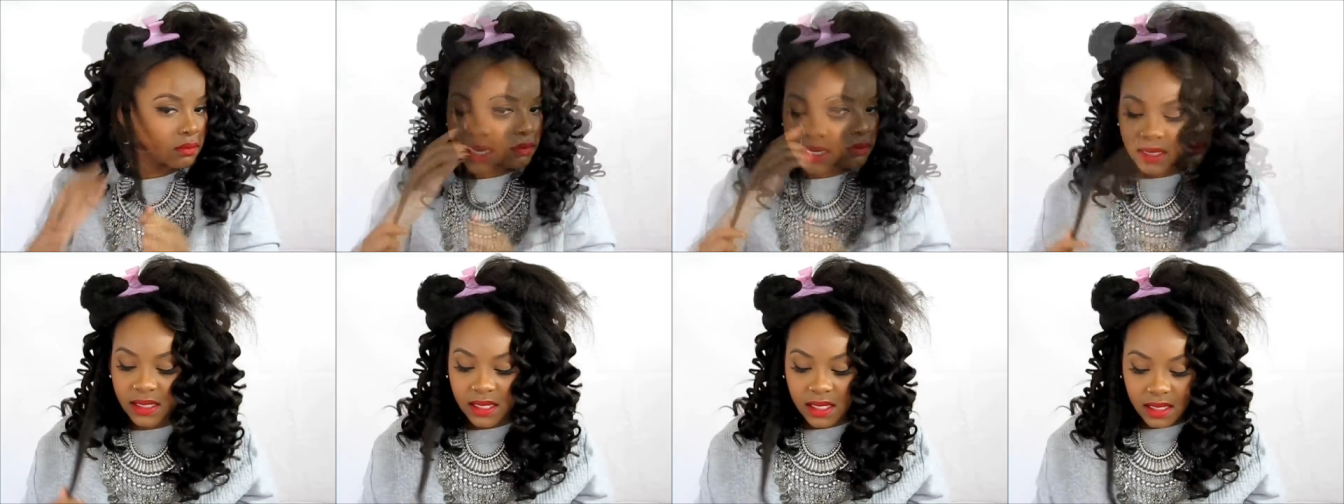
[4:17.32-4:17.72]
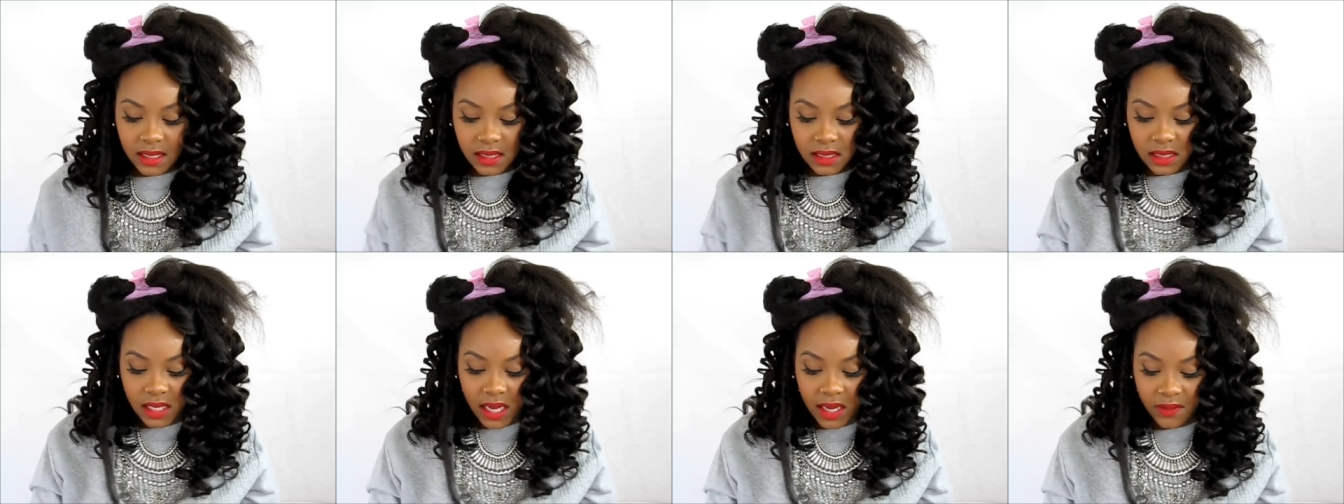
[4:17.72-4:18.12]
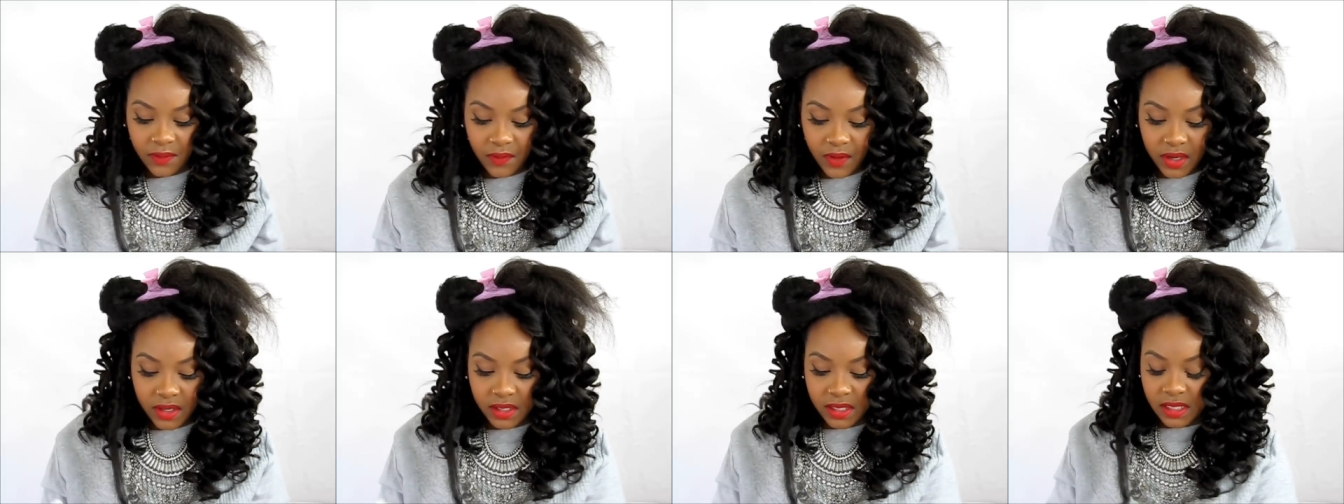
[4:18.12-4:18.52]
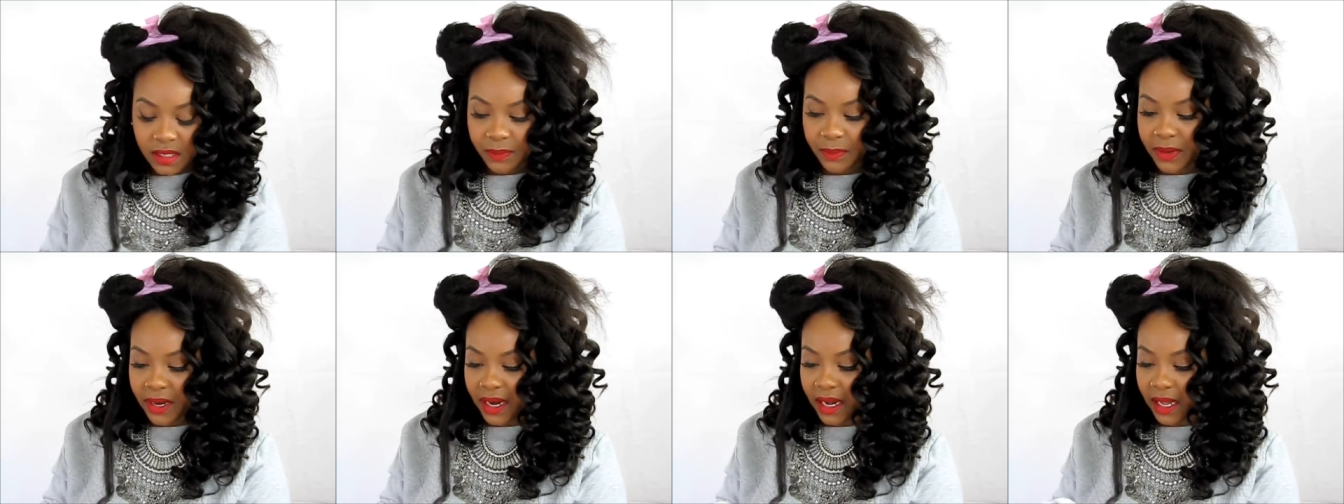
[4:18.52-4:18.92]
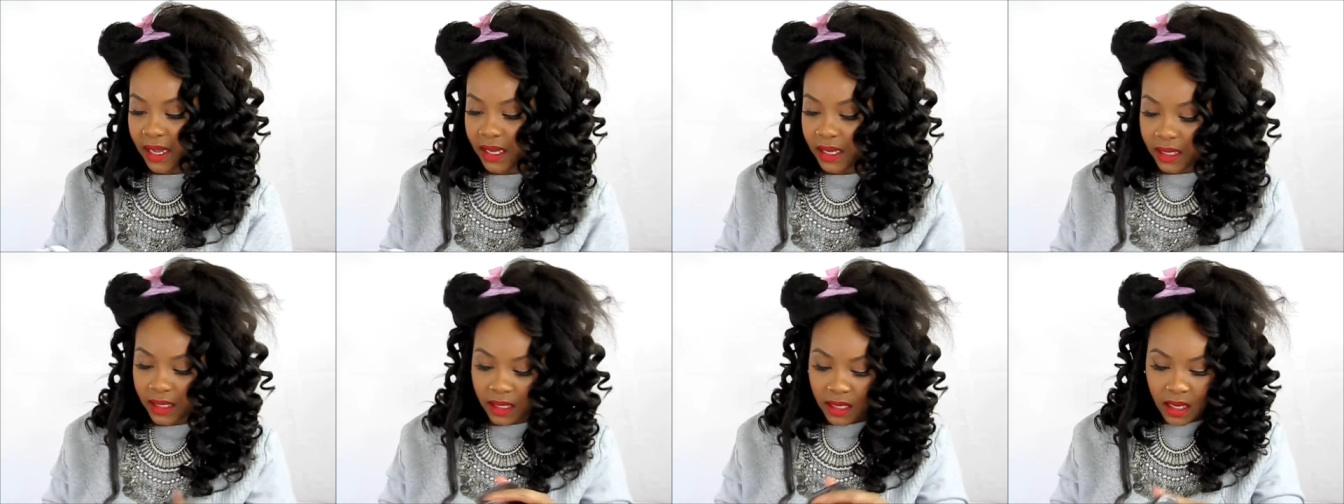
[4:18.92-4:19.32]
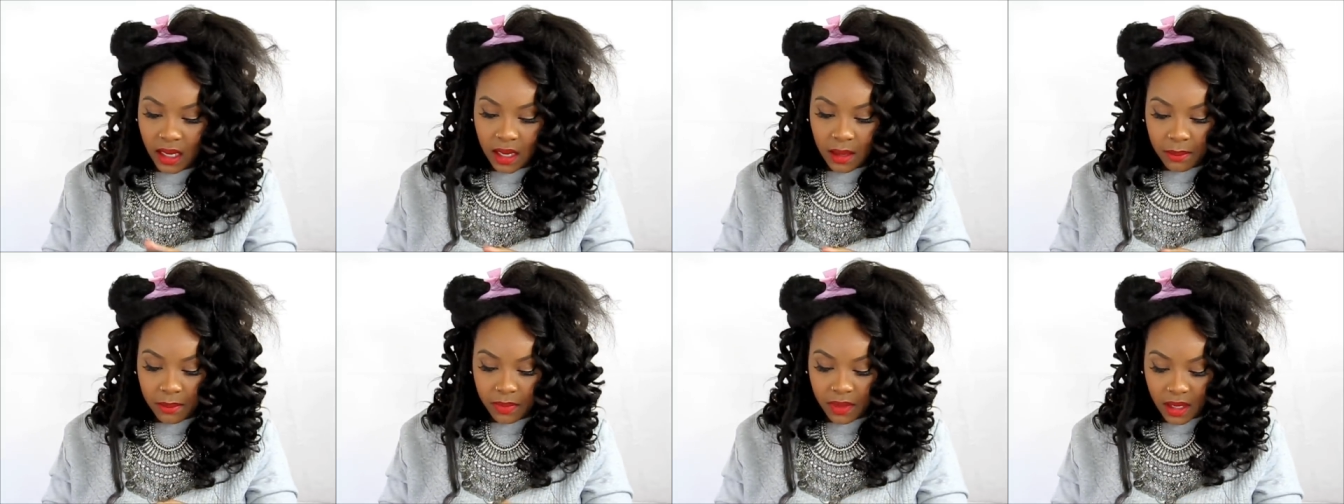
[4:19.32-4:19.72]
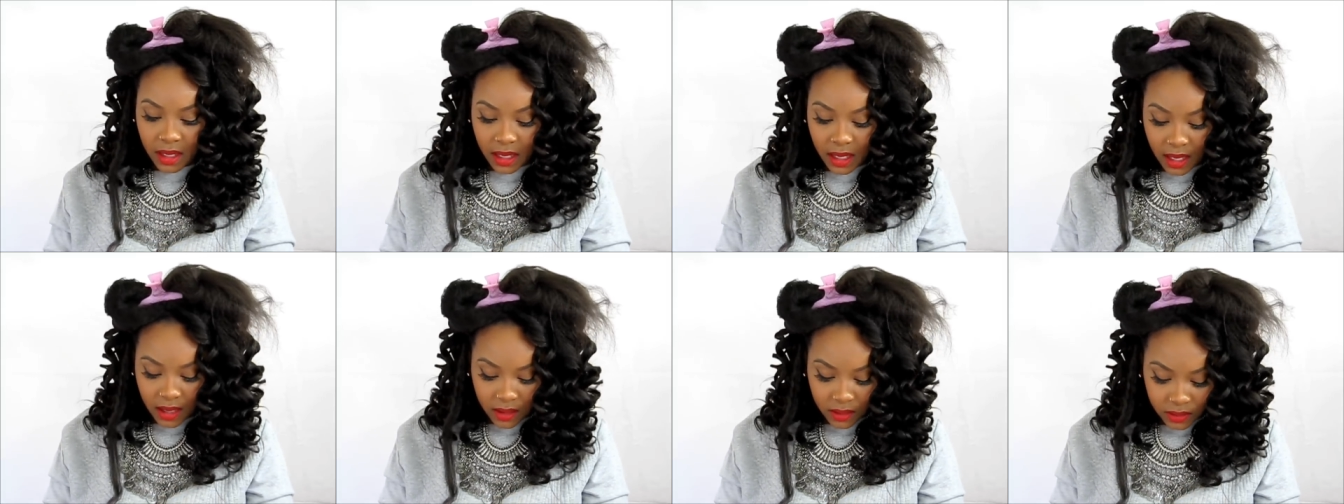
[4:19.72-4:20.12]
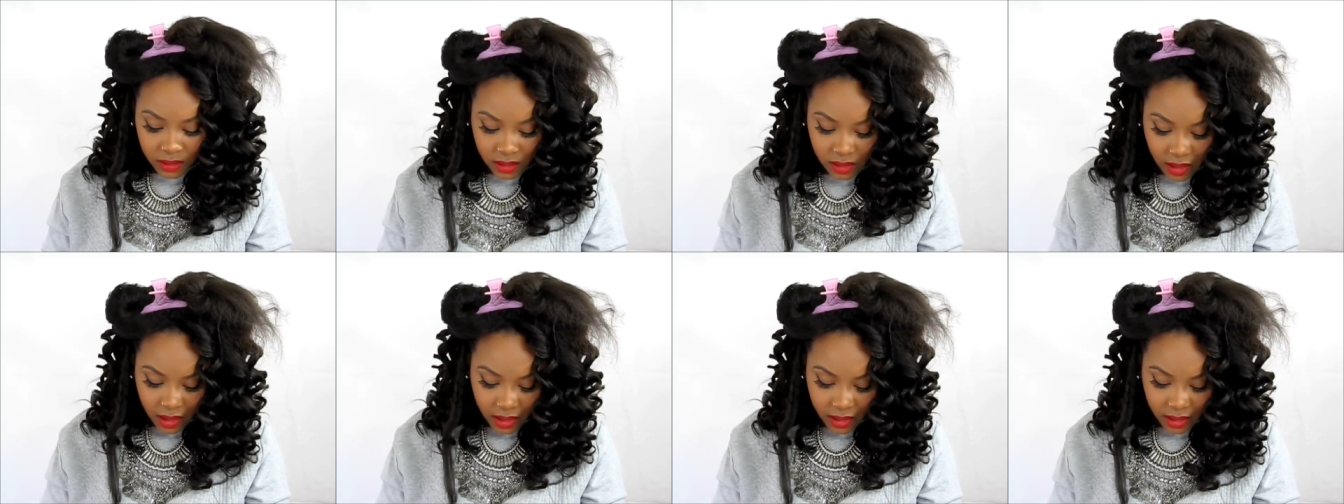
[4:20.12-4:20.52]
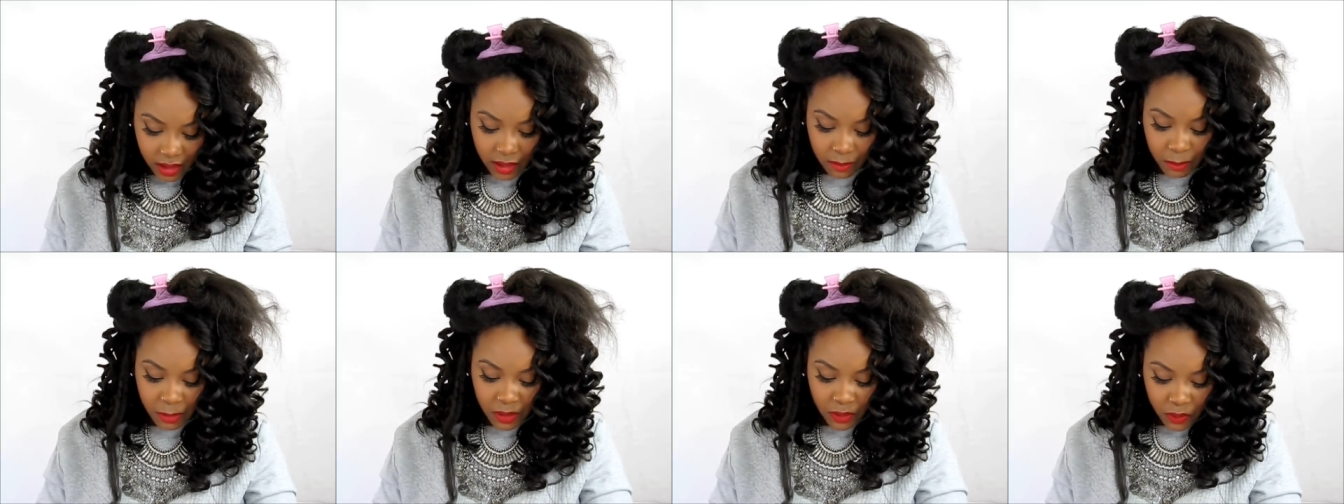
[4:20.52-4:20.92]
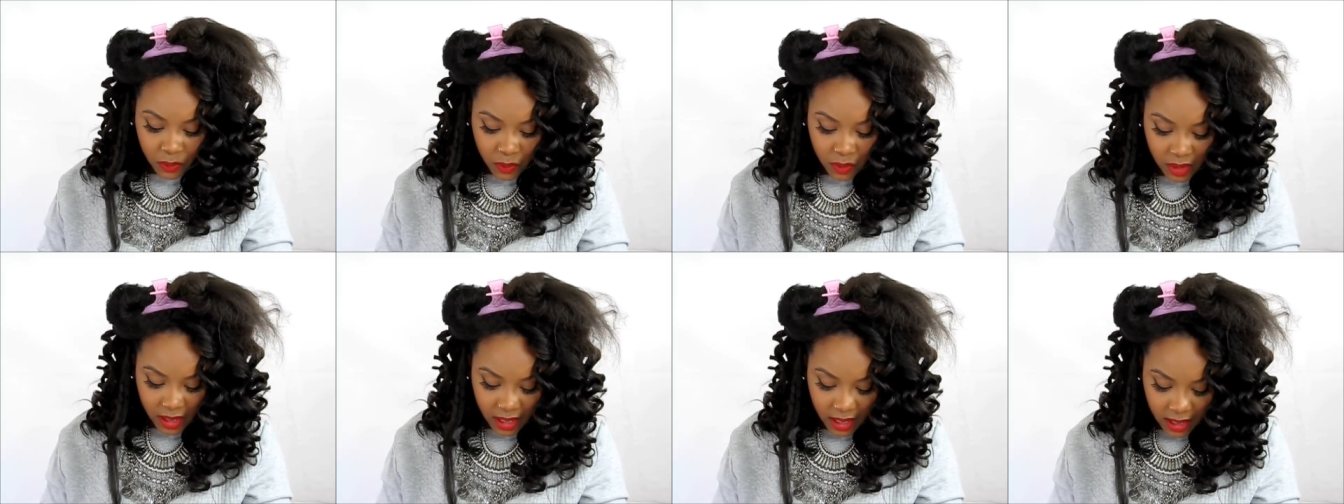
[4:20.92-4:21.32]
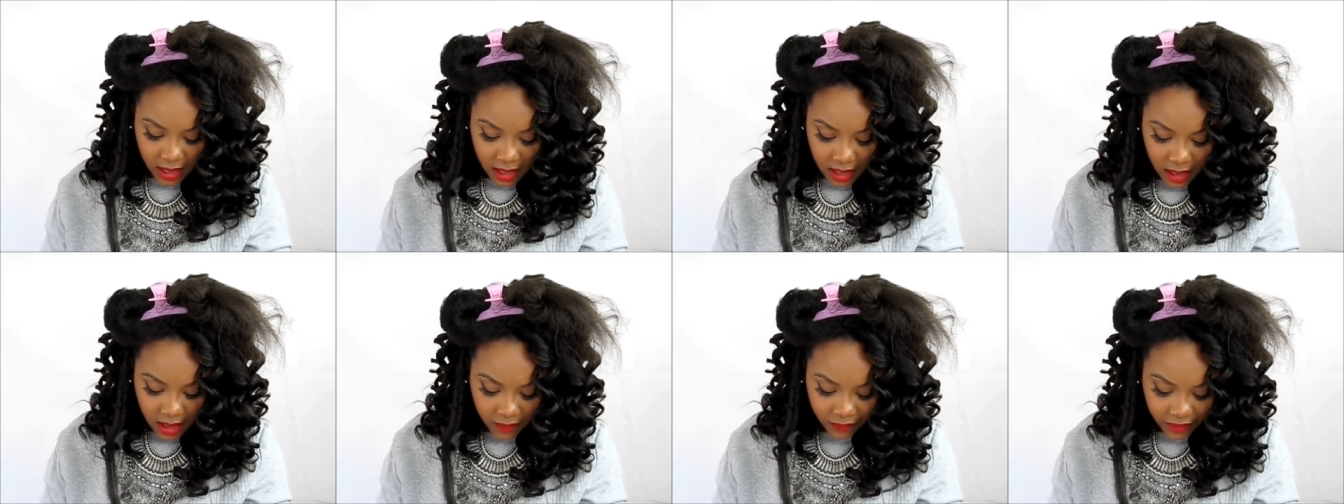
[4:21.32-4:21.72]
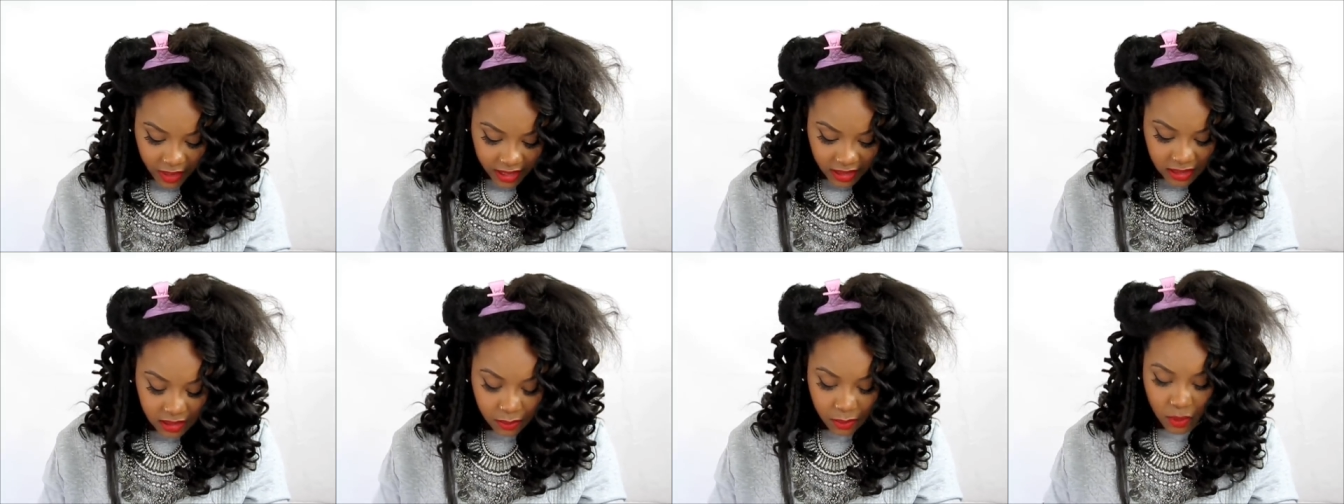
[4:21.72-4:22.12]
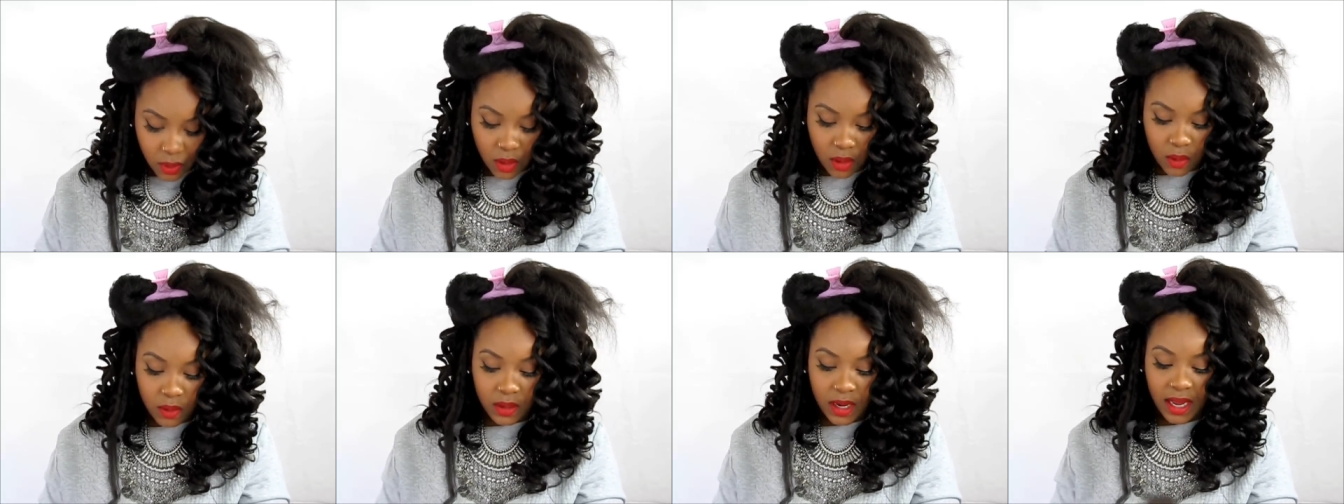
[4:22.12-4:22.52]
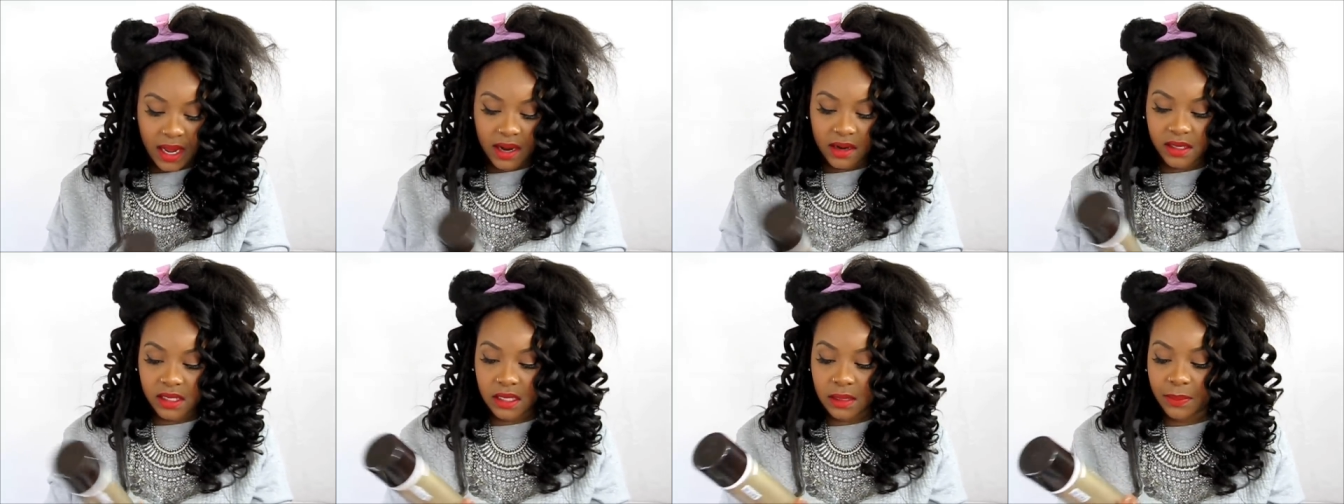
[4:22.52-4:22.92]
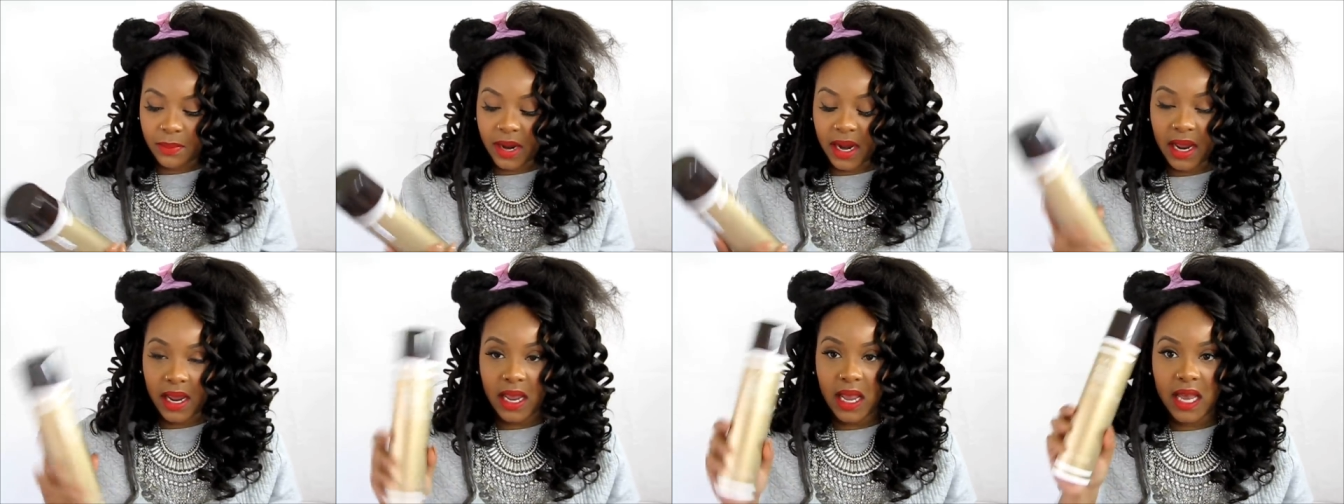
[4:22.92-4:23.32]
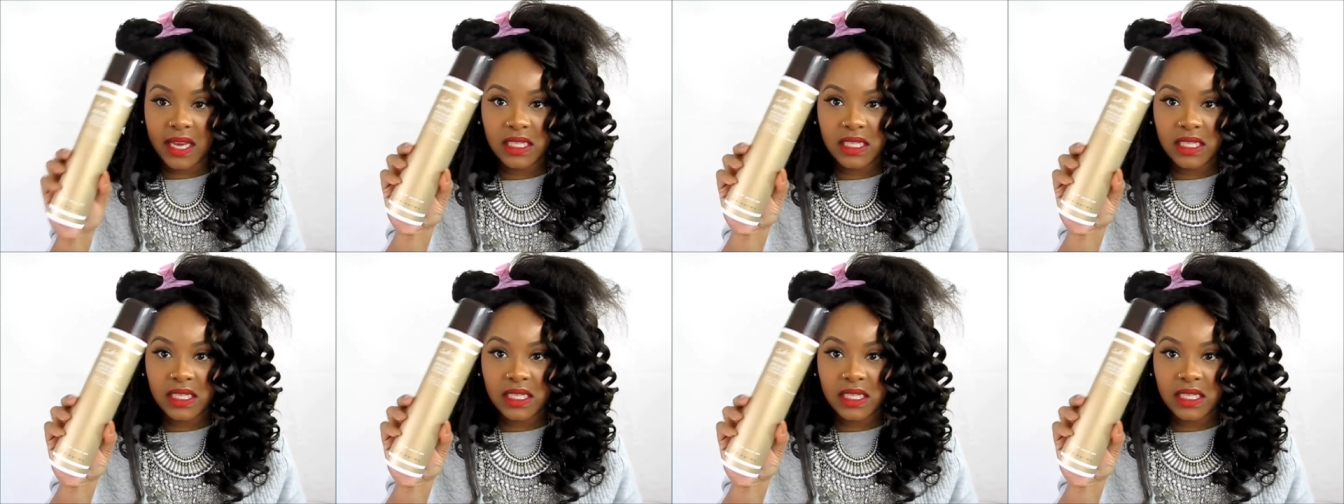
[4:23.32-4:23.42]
I did is I first sprayed the Carol's Daughter Monoi Flexible Hold Hairspray.